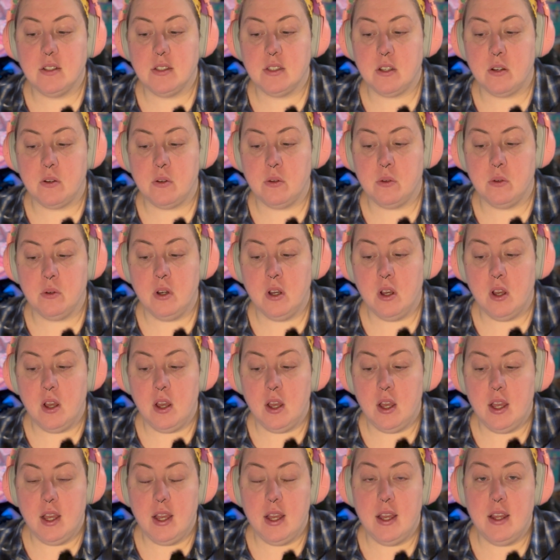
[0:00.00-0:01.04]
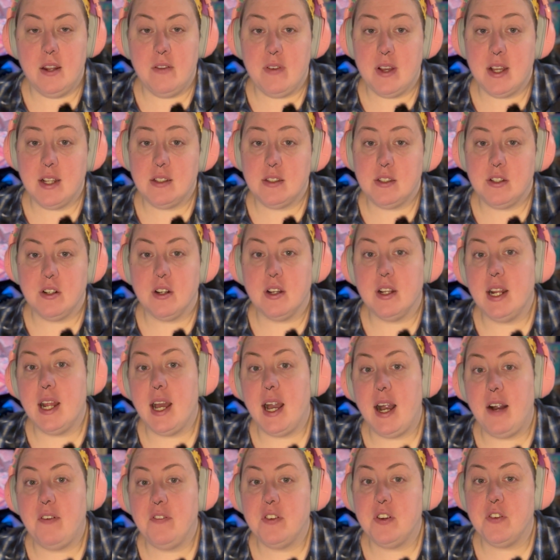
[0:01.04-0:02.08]
So in advance, you're gonna
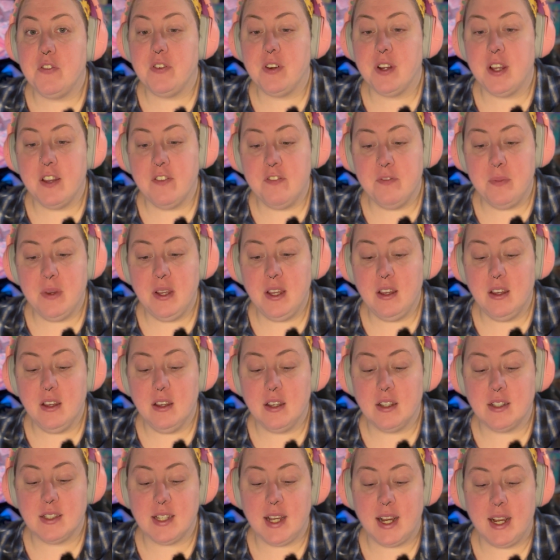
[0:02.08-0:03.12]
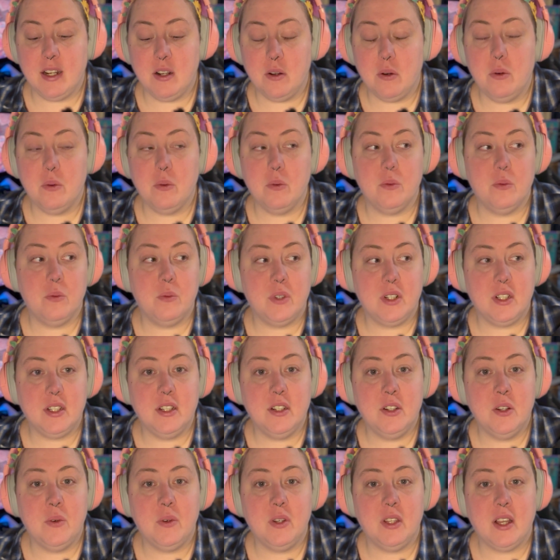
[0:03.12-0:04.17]
have to forgive me because I don't really
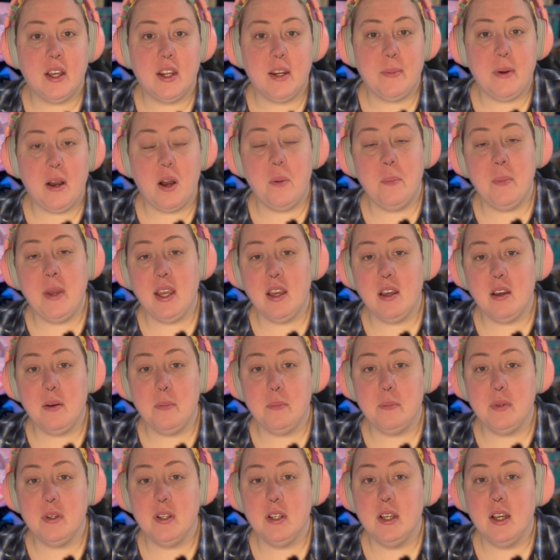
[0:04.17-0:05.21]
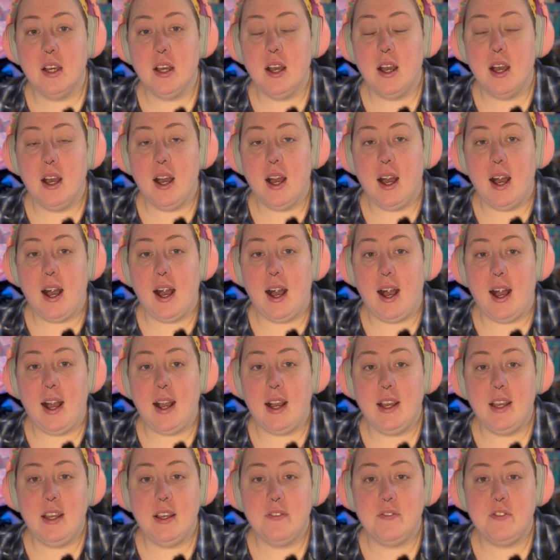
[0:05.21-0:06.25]
know a lot about makeup.
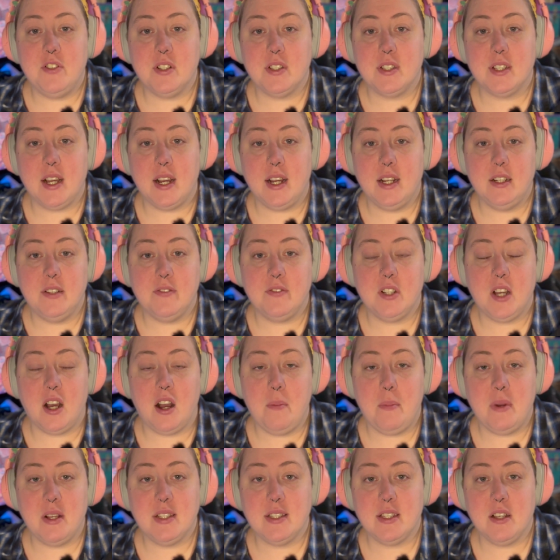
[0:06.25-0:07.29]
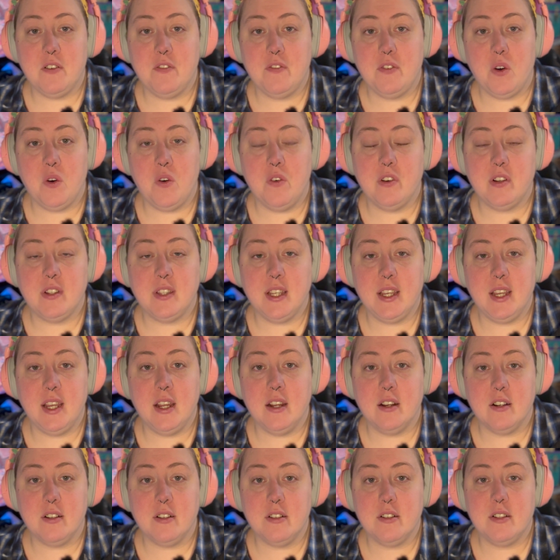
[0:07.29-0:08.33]
I have just kind of taught myself over the
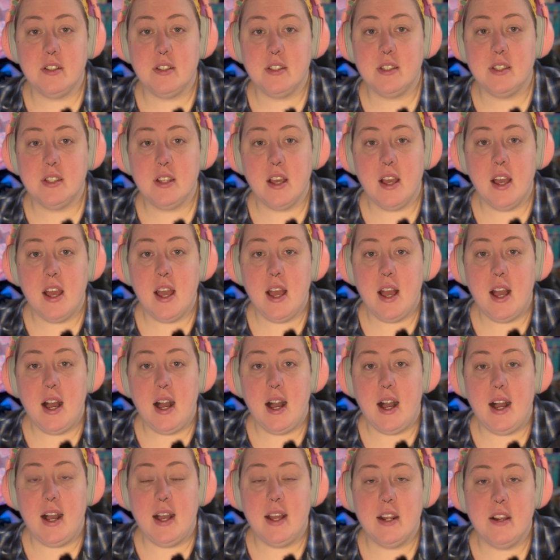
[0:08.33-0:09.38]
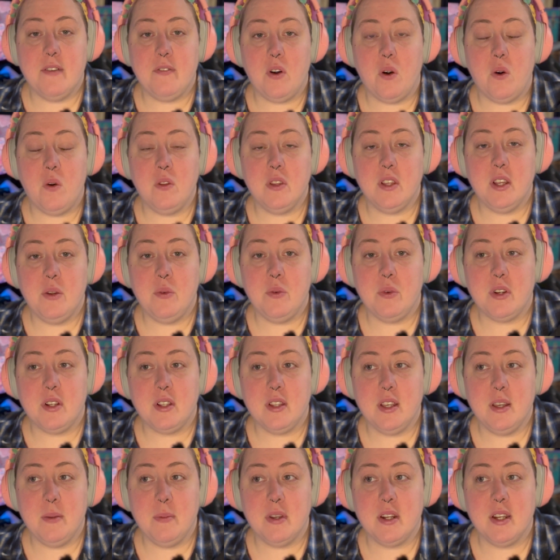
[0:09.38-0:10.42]
years, and I've only
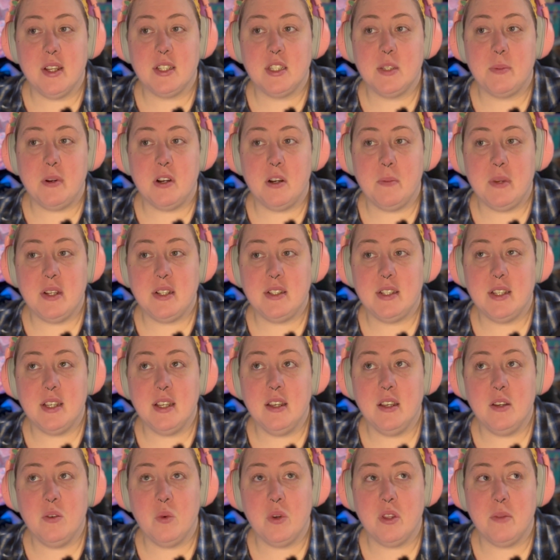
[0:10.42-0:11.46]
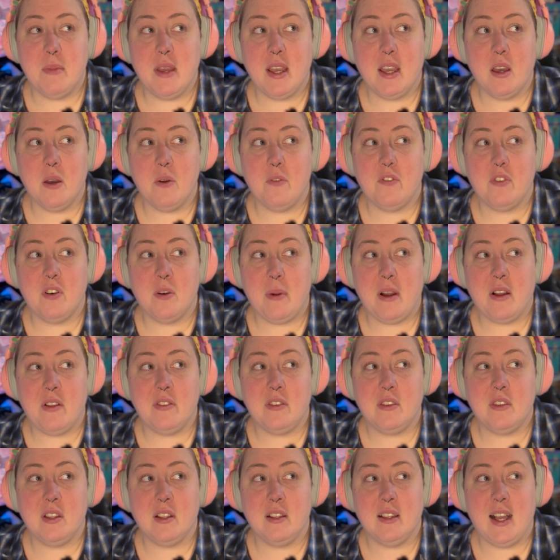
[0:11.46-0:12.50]
really been experimenting with makeup for
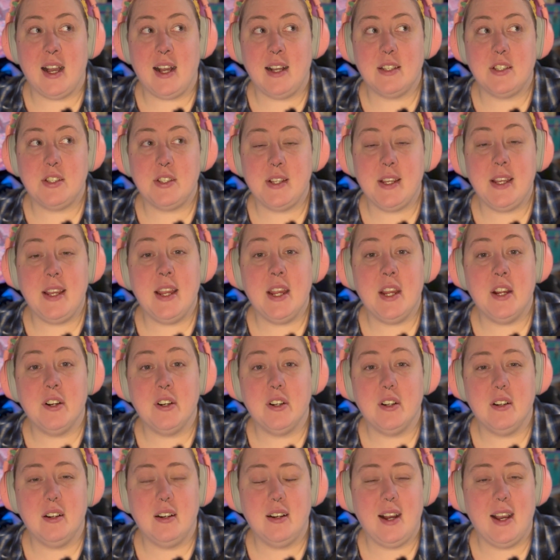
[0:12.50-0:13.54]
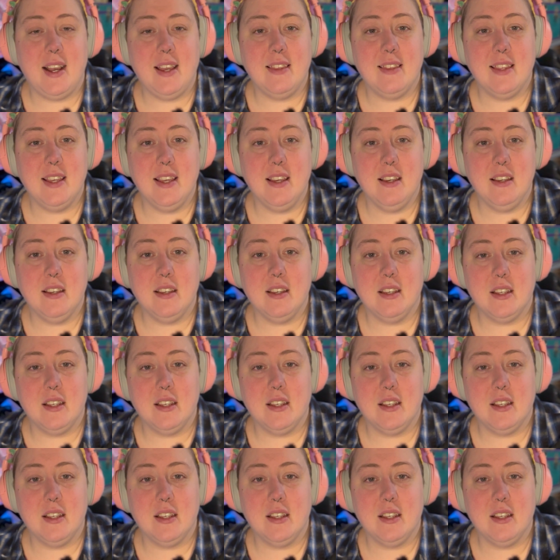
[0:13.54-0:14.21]
about the last year, I think.